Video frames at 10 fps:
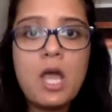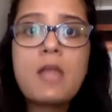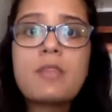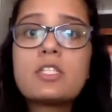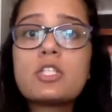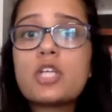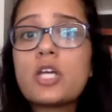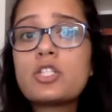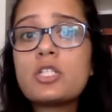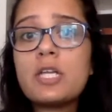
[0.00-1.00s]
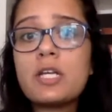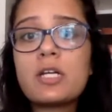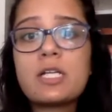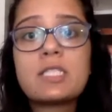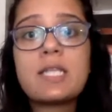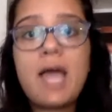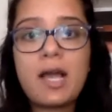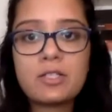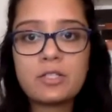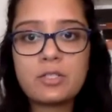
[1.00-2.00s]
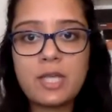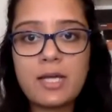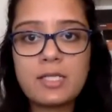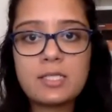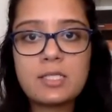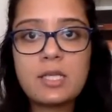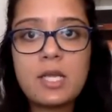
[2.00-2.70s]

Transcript: The suggestion here is to exercise.